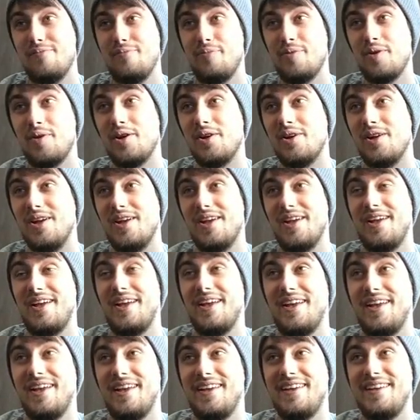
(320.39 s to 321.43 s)
but
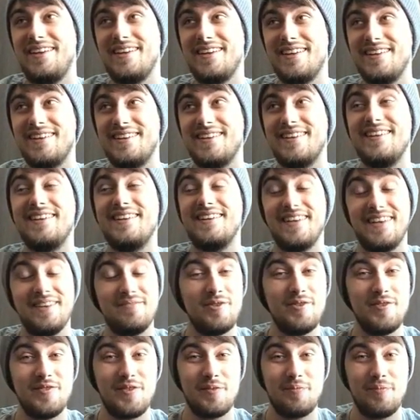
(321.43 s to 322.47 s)
he uh, he
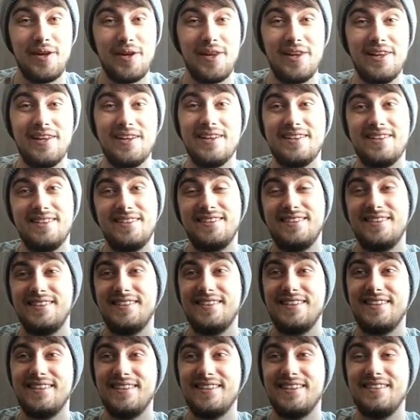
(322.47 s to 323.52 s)
moved to Bel Air,
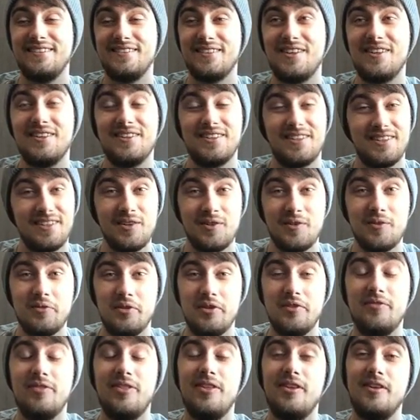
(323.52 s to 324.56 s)
and his aunt and uncle
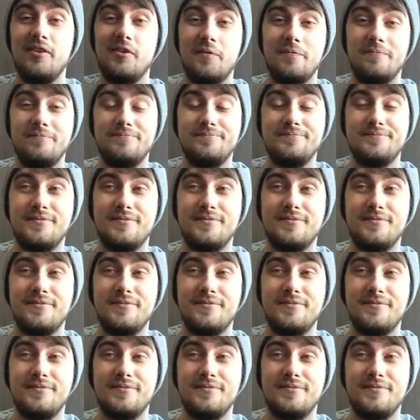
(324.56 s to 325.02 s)
lived there,